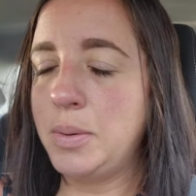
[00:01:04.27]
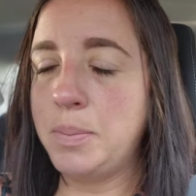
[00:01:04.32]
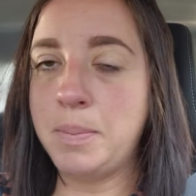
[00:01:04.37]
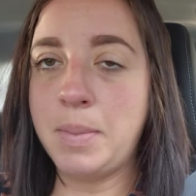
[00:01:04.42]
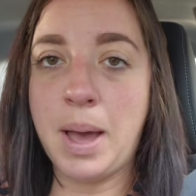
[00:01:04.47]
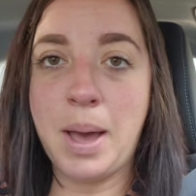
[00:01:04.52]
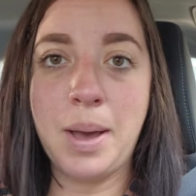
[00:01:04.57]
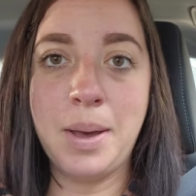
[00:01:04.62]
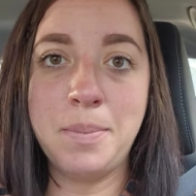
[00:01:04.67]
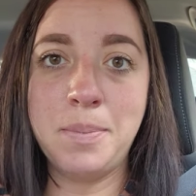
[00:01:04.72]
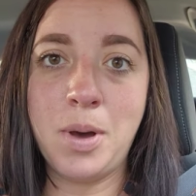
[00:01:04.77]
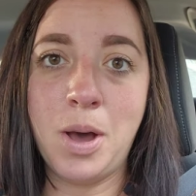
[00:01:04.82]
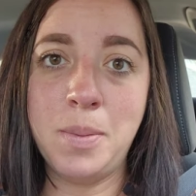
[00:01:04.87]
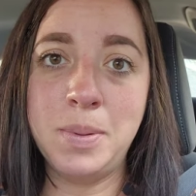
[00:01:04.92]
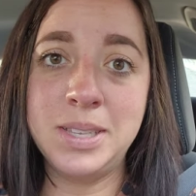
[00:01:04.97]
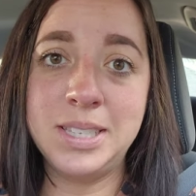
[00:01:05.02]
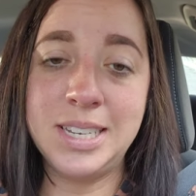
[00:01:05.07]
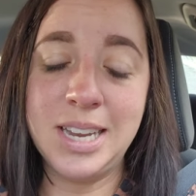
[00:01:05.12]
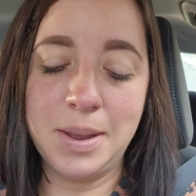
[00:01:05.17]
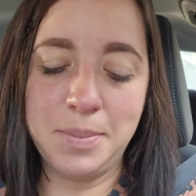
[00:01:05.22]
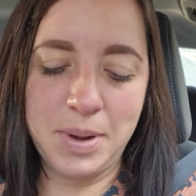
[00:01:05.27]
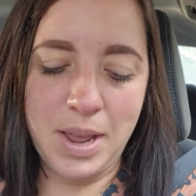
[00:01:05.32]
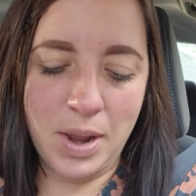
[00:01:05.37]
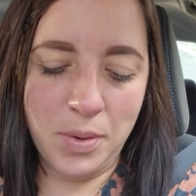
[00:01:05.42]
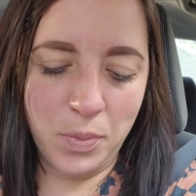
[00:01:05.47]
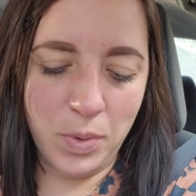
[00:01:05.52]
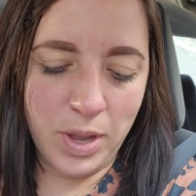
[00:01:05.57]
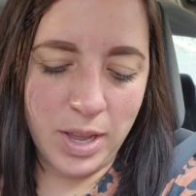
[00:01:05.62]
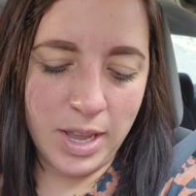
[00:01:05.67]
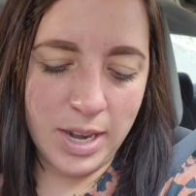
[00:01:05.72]
My mom and stepdad
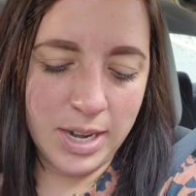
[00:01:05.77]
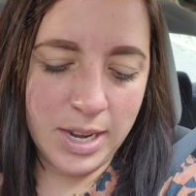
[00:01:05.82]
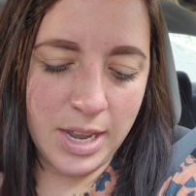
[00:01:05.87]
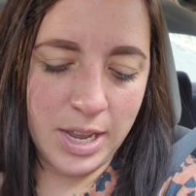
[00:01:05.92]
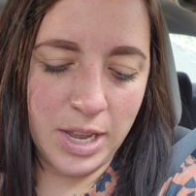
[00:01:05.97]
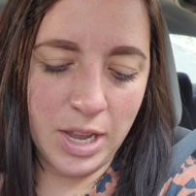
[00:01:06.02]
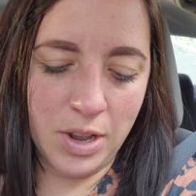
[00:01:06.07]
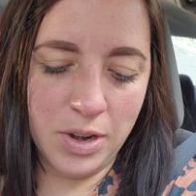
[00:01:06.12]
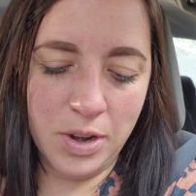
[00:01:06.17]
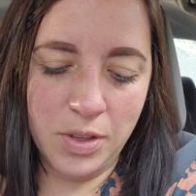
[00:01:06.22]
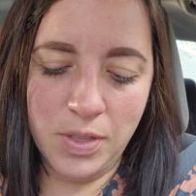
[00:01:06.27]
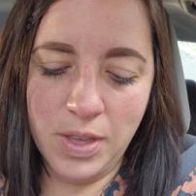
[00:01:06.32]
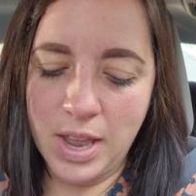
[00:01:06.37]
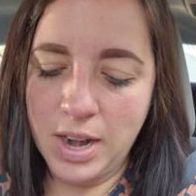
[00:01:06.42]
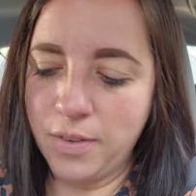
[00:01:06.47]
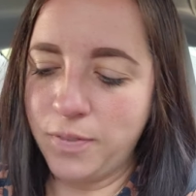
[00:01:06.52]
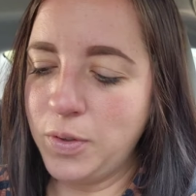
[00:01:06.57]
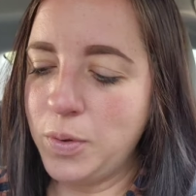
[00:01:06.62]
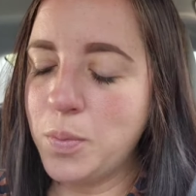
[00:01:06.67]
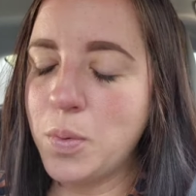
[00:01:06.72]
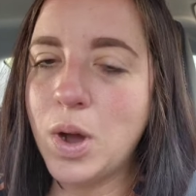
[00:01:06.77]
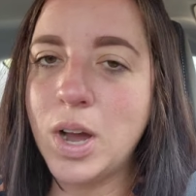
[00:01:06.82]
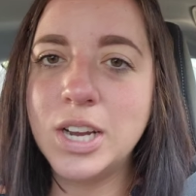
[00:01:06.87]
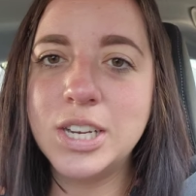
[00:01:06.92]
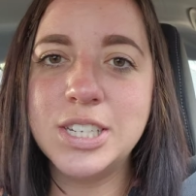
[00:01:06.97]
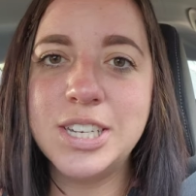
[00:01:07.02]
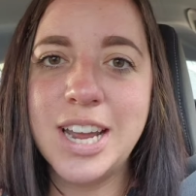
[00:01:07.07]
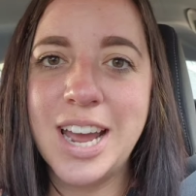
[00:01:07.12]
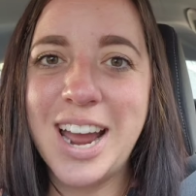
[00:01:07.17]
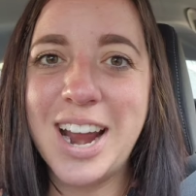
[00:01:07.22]
went. Y'all know that if you
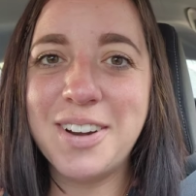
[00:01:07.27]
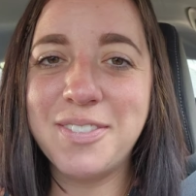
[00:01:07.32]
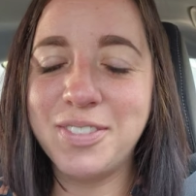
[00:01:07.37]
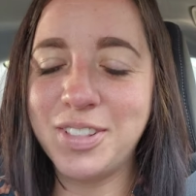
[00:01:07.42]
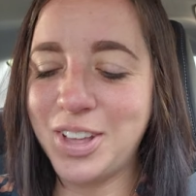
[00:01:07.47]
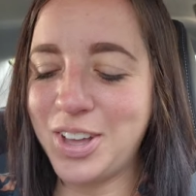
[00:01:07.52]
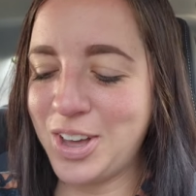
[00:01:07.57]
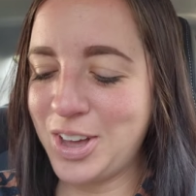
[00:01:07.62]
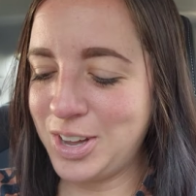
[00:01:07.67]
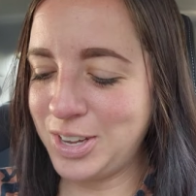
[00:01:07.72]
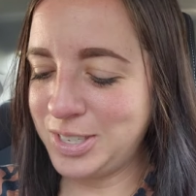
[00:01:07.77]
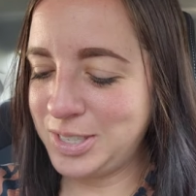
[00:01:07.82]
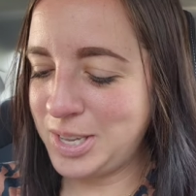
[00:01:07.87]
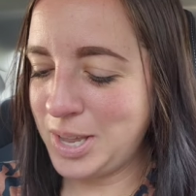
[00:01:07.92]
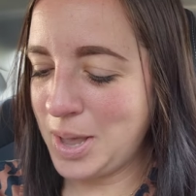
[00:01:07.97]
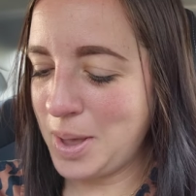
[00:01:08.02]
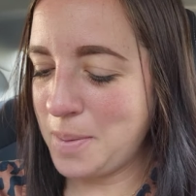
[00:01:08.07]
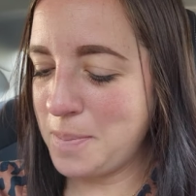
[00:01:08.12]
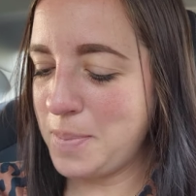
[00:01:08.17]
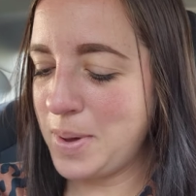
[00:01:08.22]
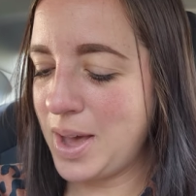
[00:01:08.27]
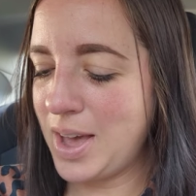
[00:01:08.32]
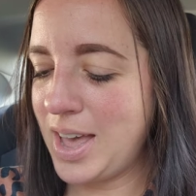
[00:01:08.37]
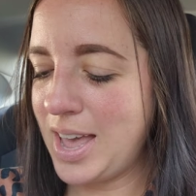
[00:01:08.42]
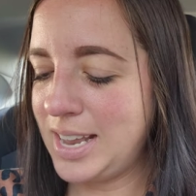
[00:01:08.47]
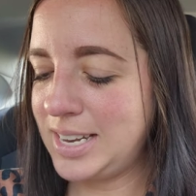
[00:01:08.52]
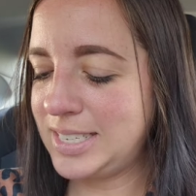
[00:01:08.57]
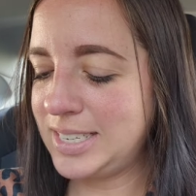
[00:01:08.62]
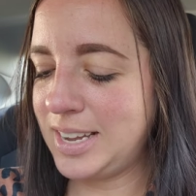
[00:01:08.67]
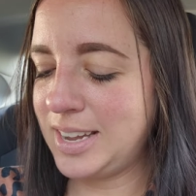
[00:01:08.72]
watched our vlogs,
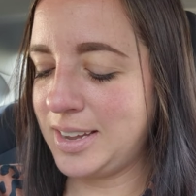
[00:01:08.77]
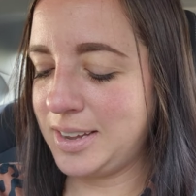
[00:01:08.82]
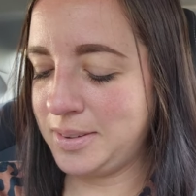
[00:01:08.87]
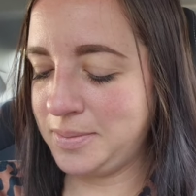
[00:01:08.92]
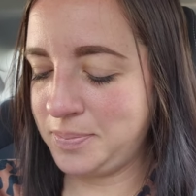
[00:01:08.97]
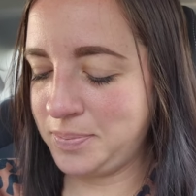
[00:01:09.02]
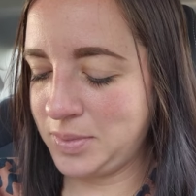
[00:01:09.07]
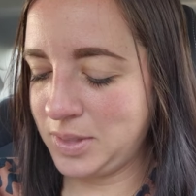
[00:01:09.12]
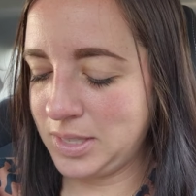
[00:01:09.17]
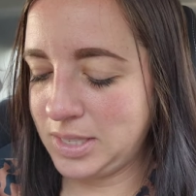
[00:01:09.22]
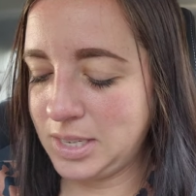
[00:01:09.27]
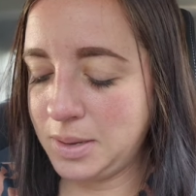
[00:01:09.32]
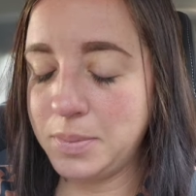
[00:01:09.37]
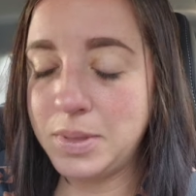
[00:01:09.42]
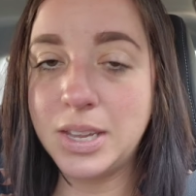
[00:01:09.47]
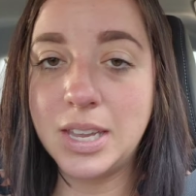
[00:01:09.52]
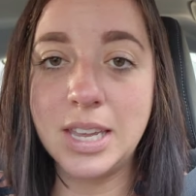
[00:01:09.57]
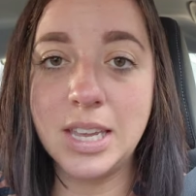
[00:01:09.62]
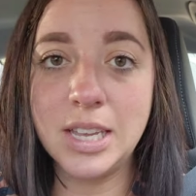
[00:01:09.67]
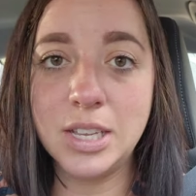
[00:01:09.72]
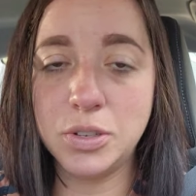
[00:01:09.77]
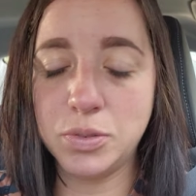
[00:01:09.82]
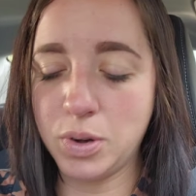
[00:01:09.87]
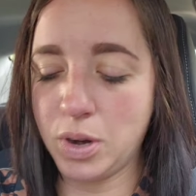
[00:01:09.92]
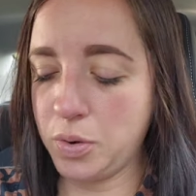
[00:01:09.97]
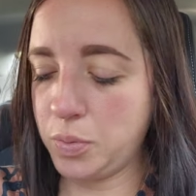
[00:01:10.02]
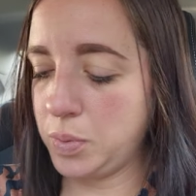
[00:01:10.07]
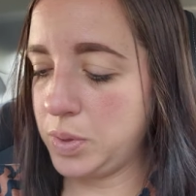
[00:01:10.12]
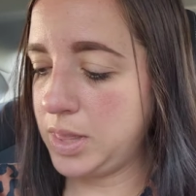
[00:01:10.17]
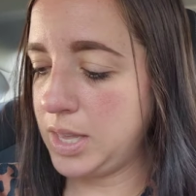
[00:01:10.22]
but um, some of the kids
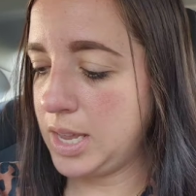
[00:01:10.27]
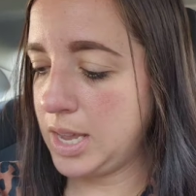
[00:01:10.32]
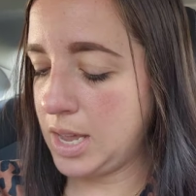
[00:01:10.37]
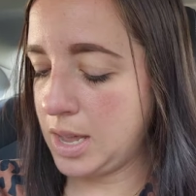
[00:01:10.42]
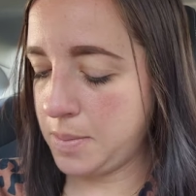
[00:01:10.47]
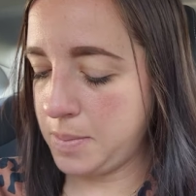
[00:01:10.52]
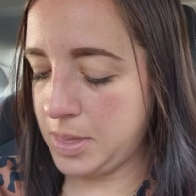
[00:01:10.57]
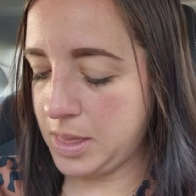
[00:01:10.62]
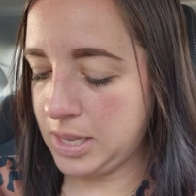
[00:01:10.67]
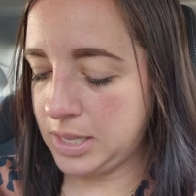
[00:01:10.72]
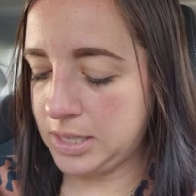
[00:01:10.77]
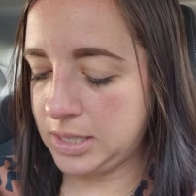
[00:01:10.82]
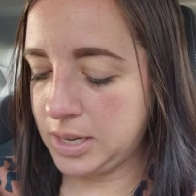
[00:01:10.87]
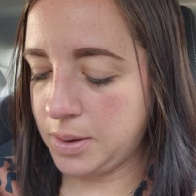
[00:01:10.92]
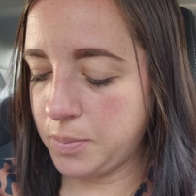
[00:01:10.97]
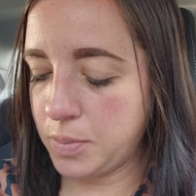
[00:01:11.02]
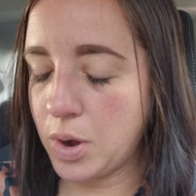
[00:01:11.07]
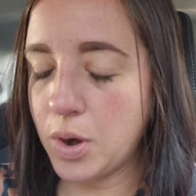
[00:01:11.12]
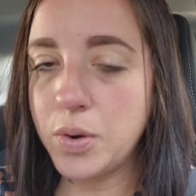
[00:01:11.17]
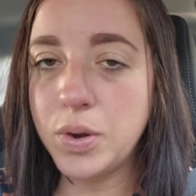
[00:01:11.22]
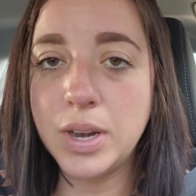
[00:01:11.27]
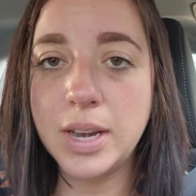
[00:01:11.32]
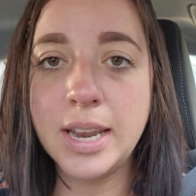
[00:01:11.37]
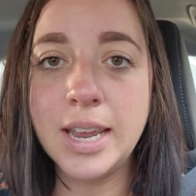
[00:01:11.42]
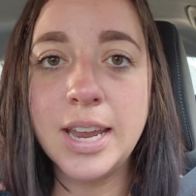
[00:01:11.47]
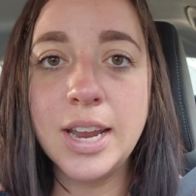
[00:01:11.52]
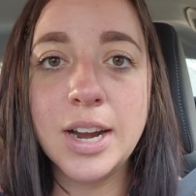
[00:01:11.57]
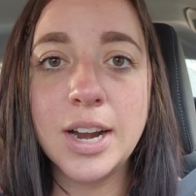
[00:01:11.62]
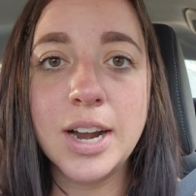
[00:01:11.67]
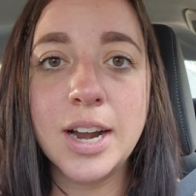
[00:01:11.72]
rode with them, and then some rode in
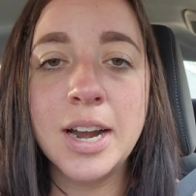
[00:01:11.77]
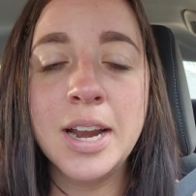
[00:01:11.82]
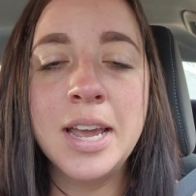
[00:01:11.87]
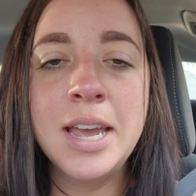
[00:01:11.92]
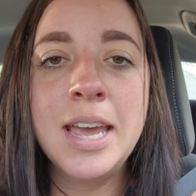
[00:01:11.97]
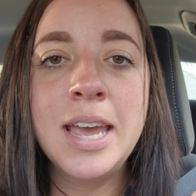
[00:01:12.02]
here.